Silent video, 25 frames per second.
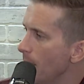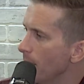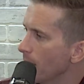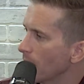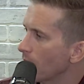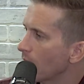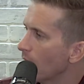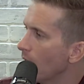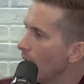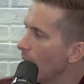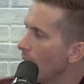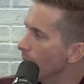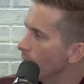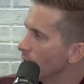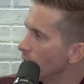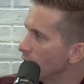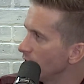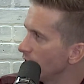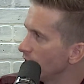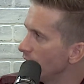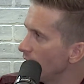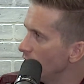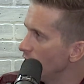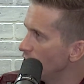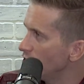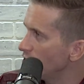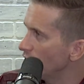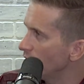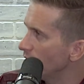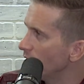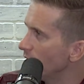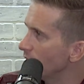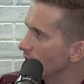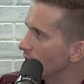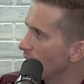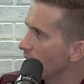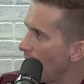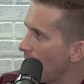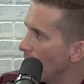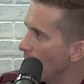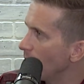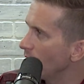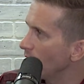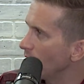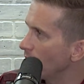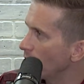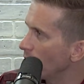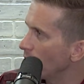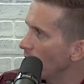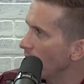the conversation that's
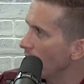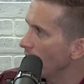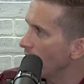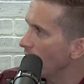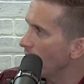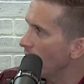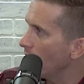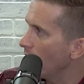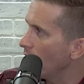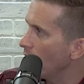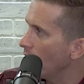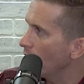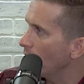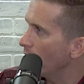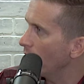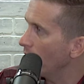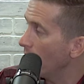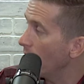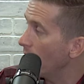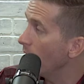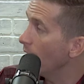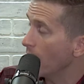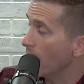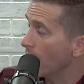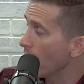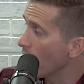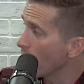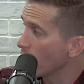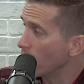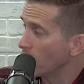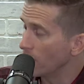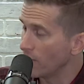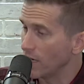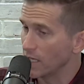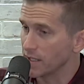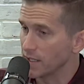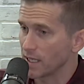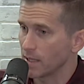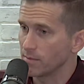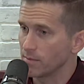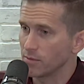happening right now, and other events.